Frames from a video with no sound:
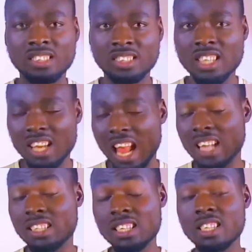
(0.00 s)

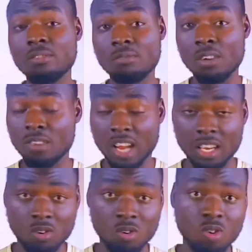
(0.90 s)
three
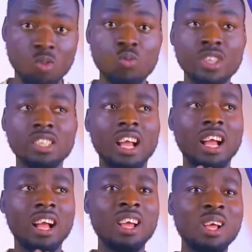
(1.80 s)
favorite colors, which
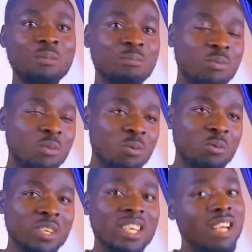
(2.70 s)
are
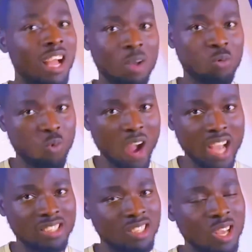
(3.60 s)
blue, red, and
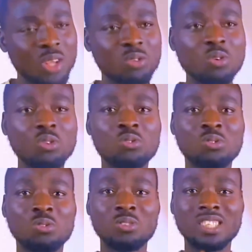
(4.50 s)
white. So
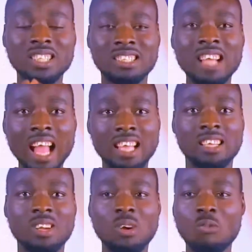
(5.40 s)
to
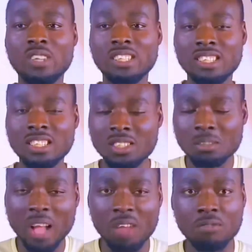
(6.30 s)
design with this
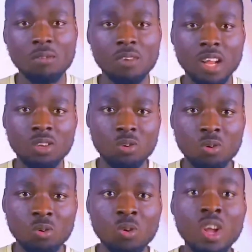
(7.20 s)
my favorite
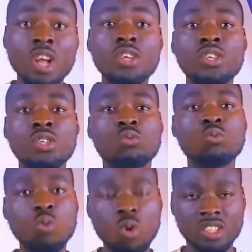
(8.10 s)
color is
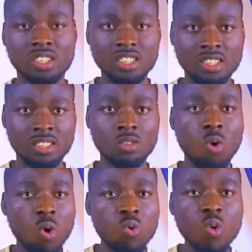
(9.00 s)
what is
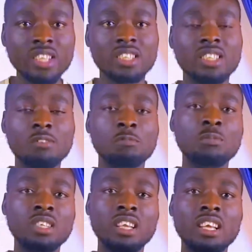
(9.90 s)
always give
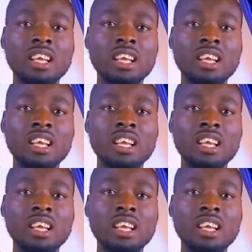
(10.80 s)
me.